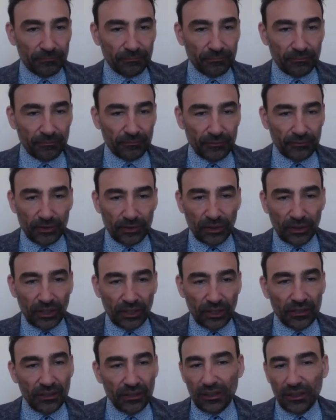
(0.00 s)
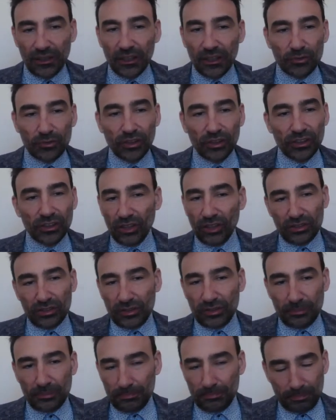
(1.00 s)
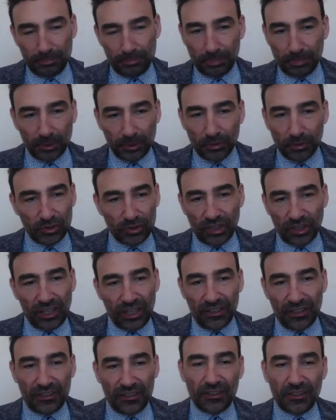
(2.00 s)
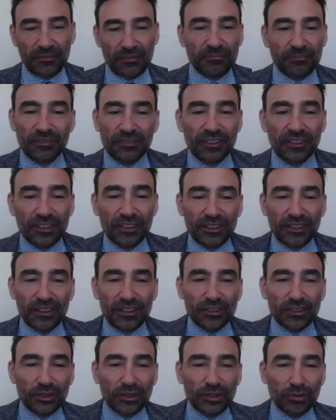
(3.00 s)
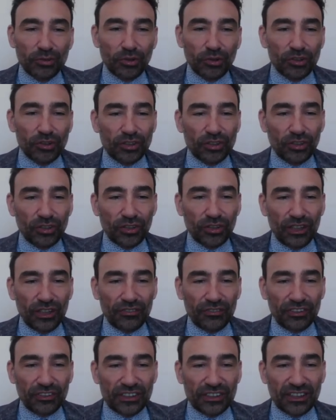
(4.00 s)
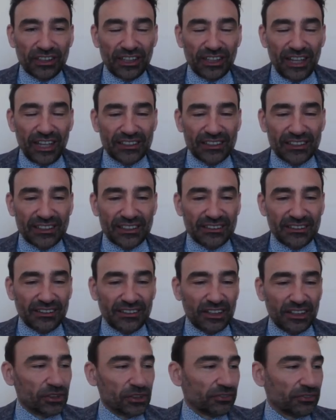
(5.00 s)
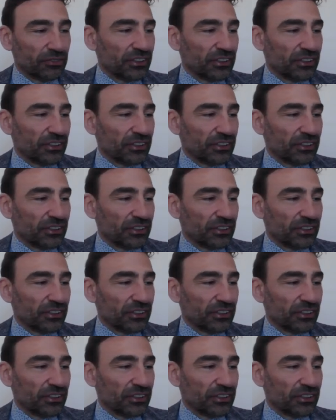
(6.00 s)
okay, it will not produce anything. So it works only if it is the last instruction of the cell.